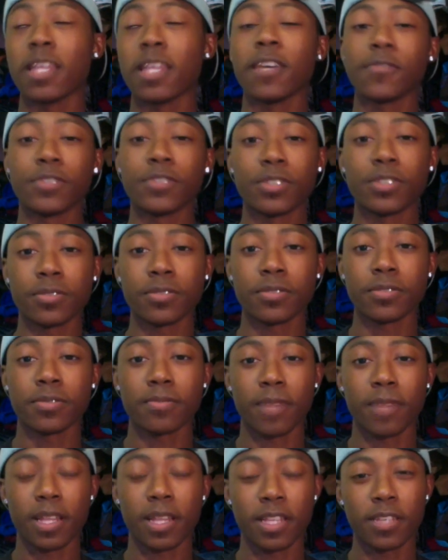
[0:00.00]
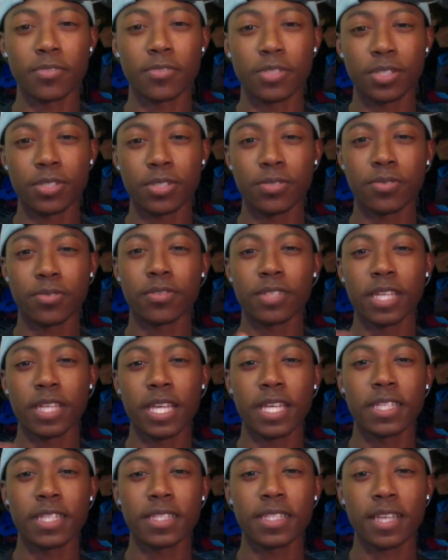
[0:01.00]
shoe. My left shoe on
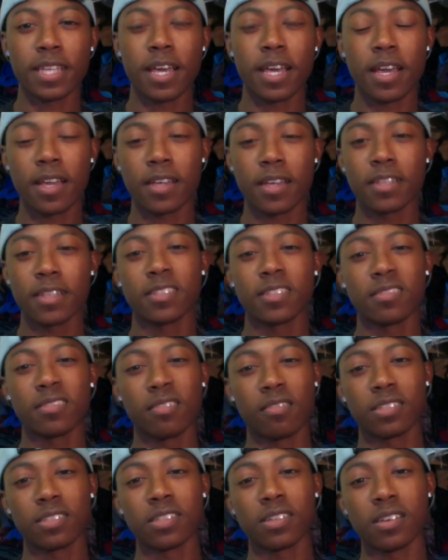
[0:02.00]
the inside is starting